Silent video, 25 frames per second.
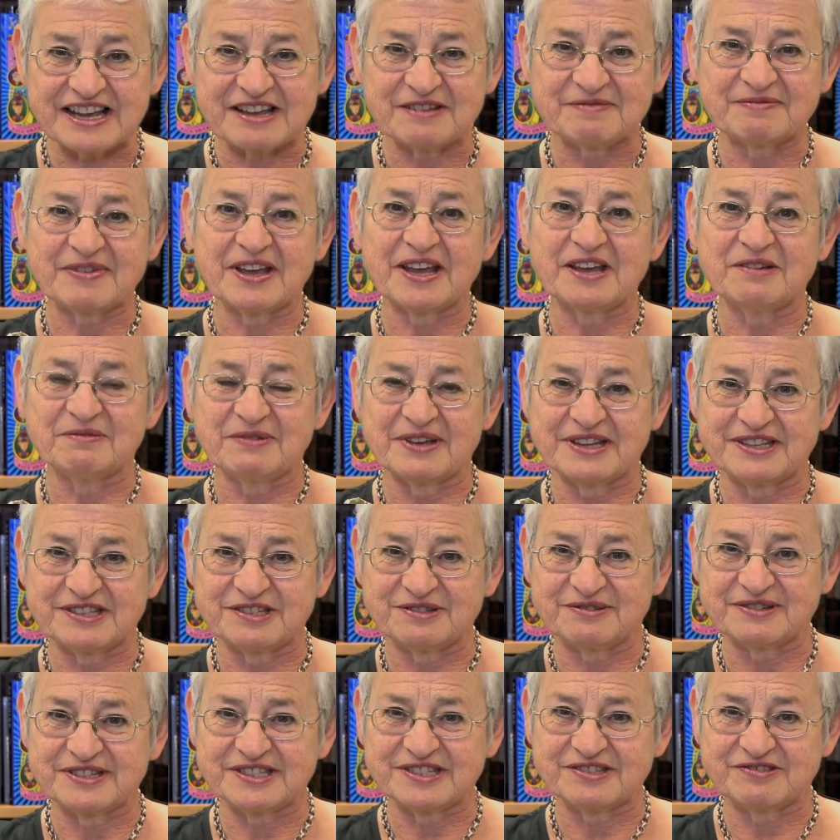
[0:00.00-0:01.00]
time I went
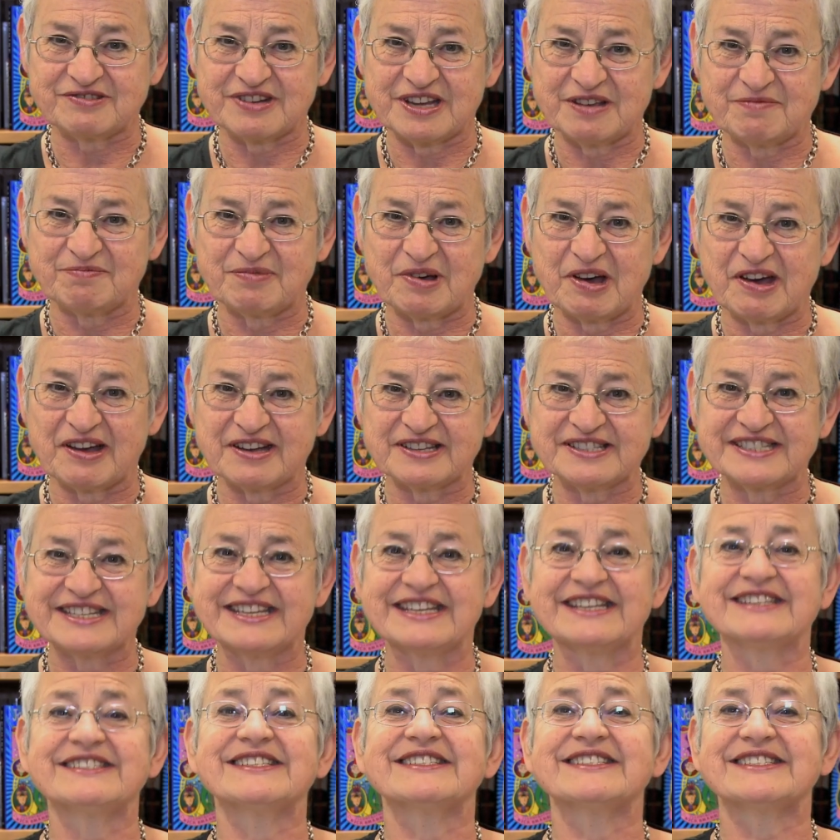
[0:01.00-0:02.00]
to a street
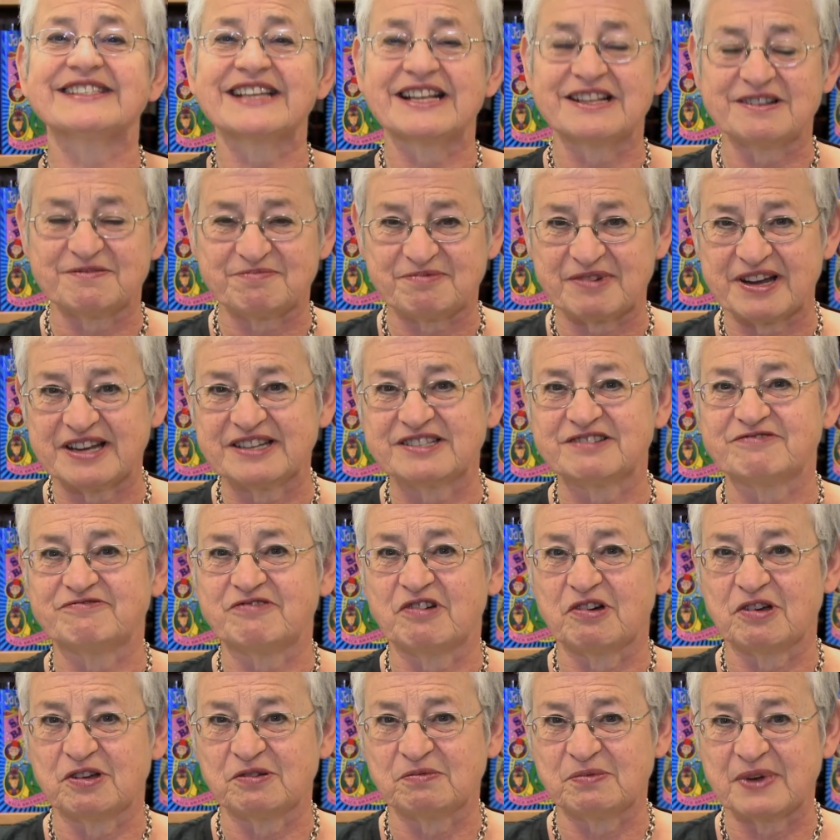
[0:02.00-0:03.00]
party to celebrate a
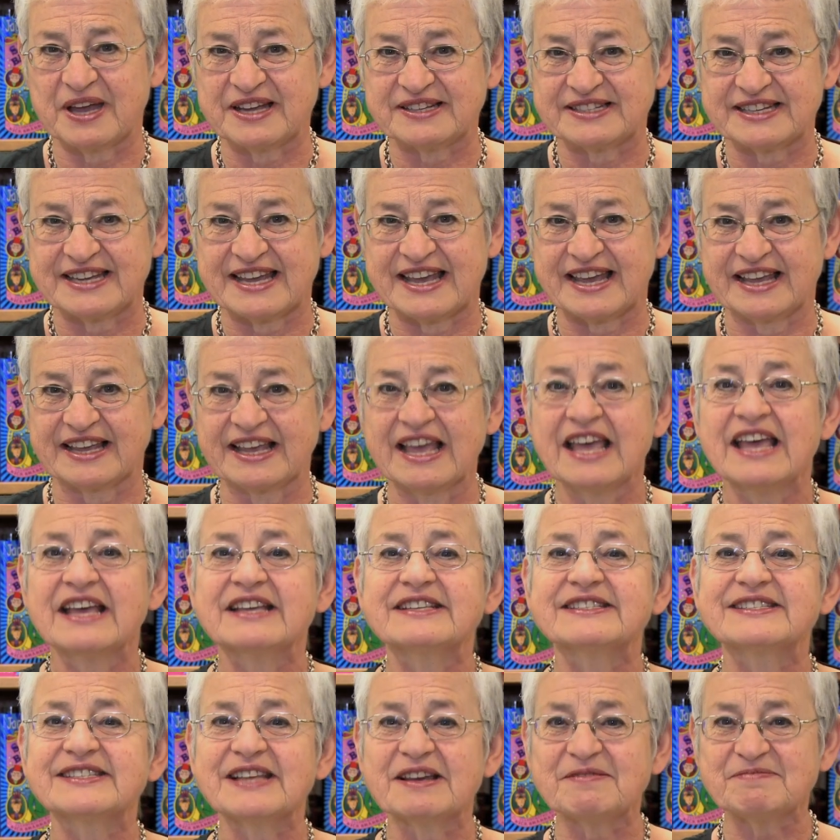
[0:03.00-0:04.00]
royal wedding,
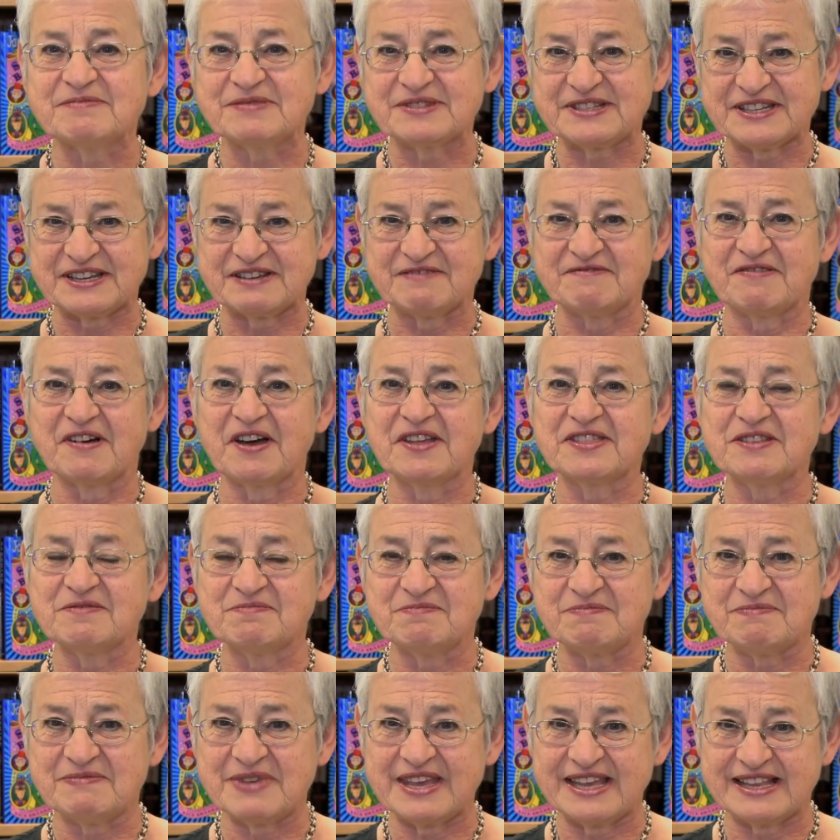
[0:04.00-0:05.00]
somebody rather
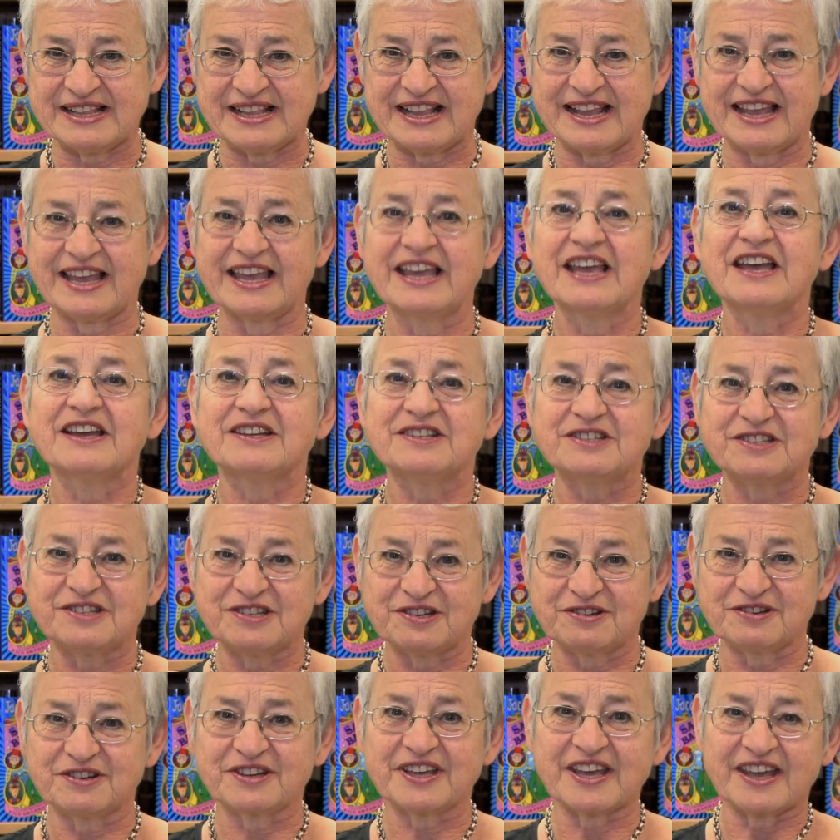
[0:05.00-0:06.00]
meanly
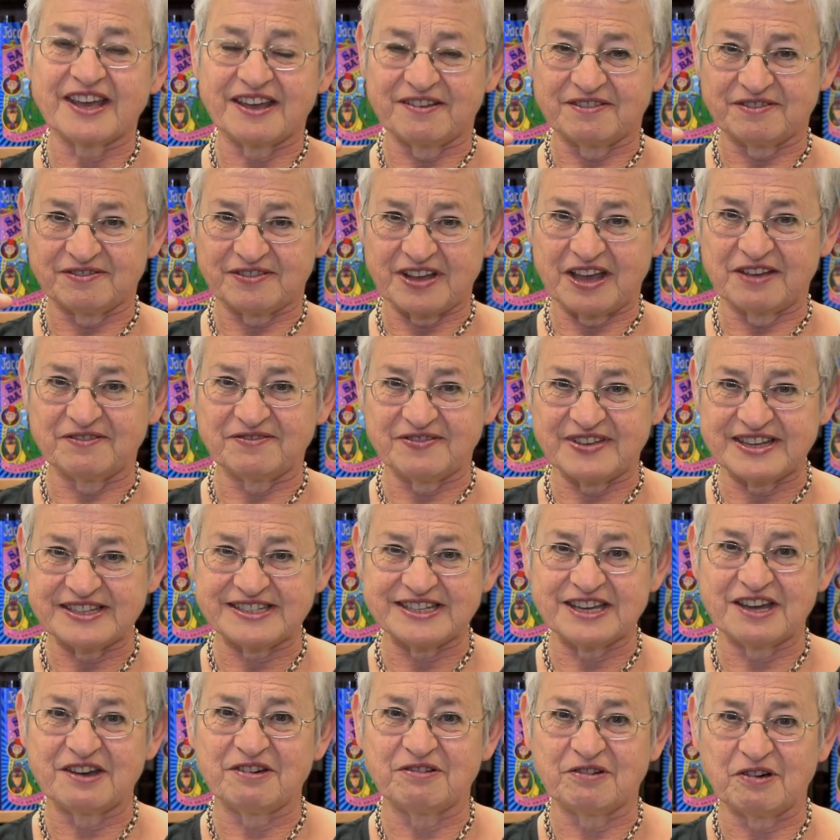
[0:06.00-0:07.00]
took a
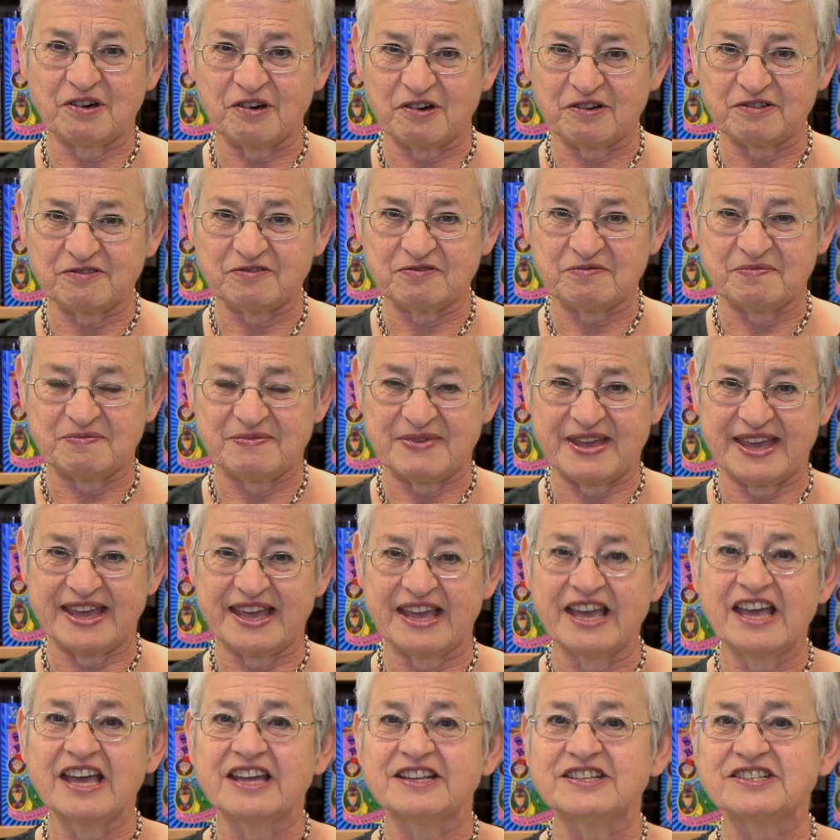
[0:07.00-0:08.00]
video of
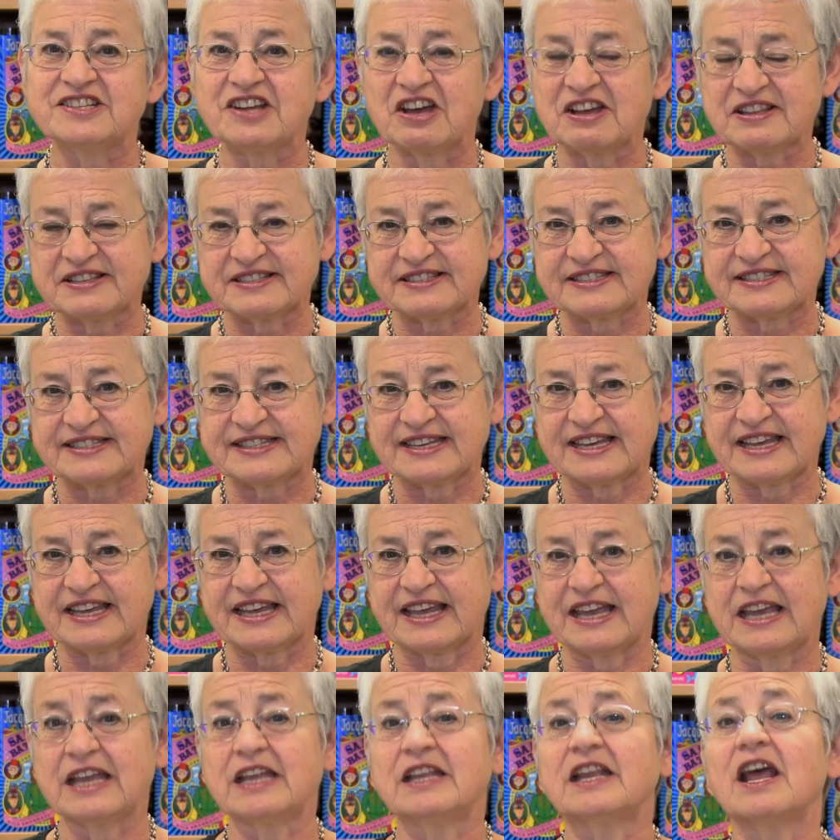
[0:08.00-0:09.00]
me dancing
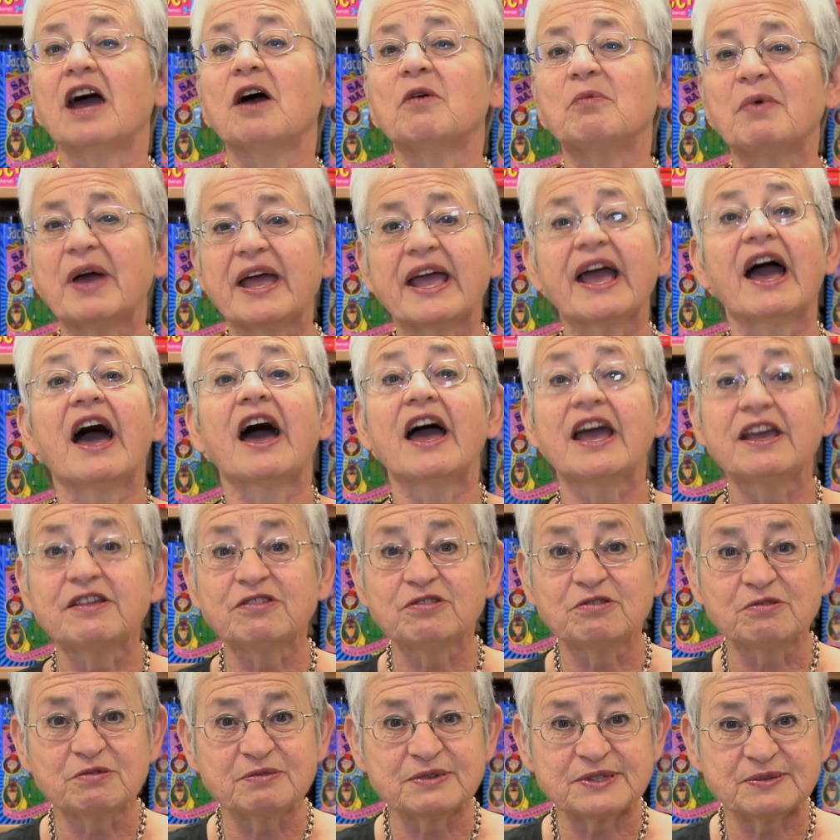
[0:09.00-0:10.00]
in a way I
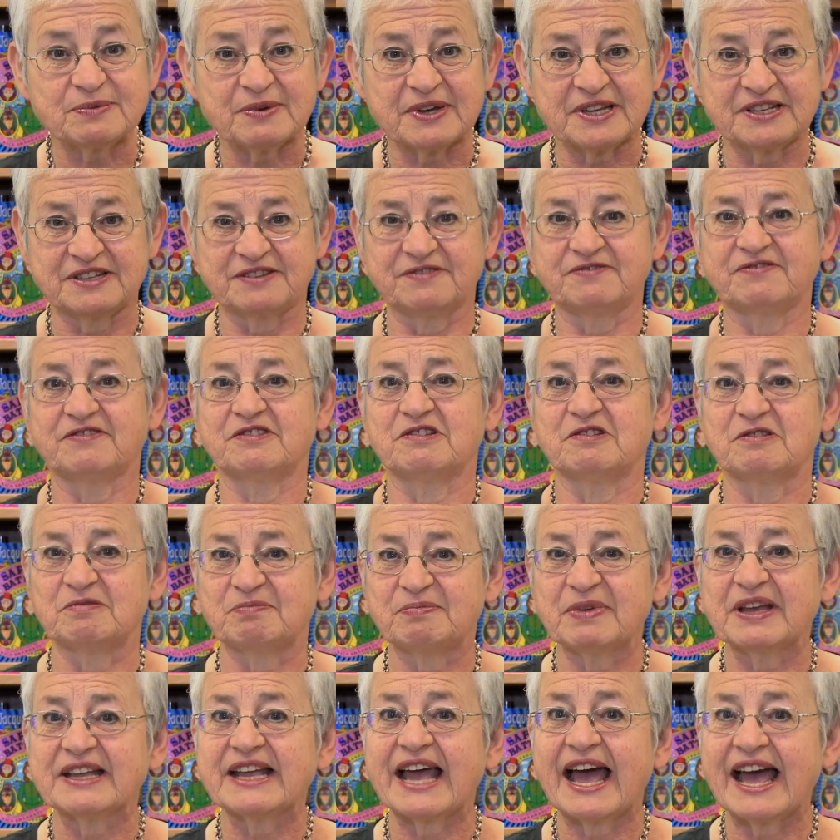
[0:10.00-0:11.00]
thought was wonderful,
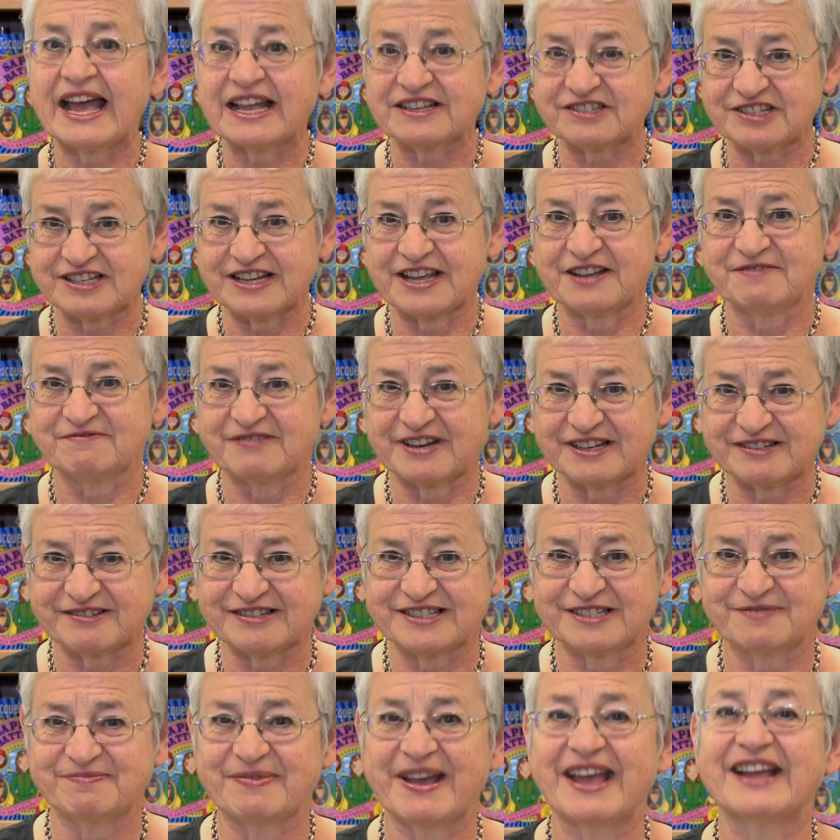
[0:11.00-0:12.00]
but actually in
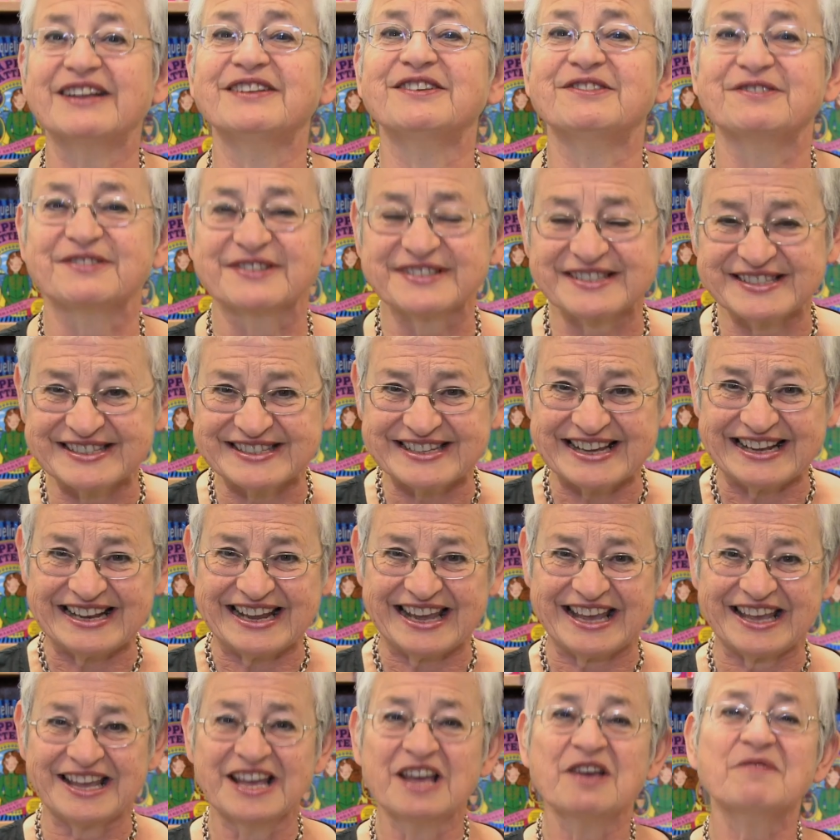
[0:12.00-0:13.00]
retrospect looked
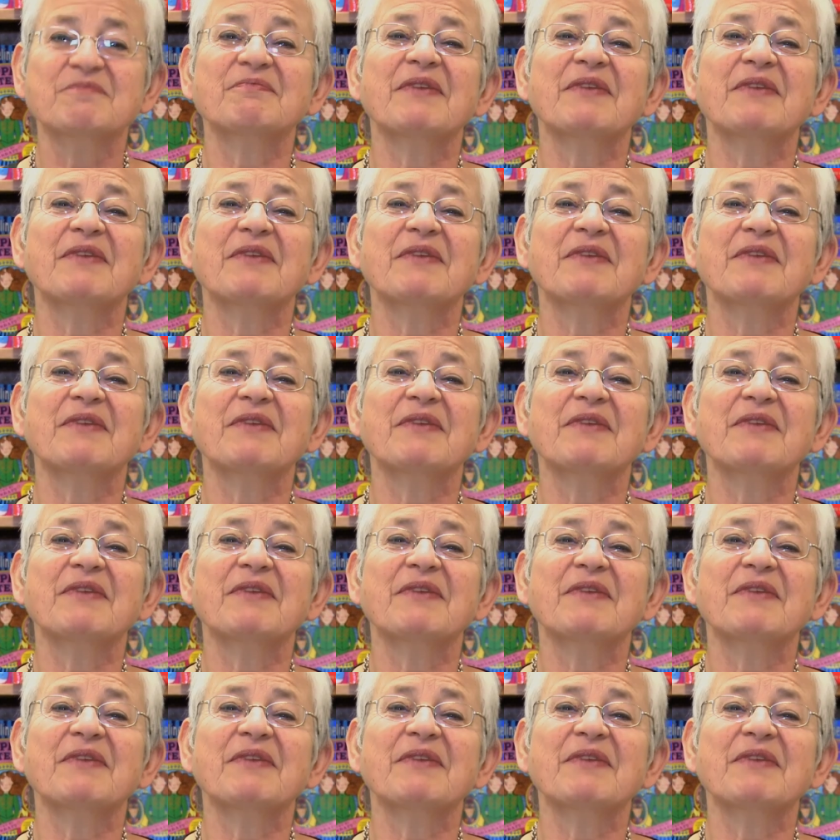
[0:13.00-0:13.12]
silly.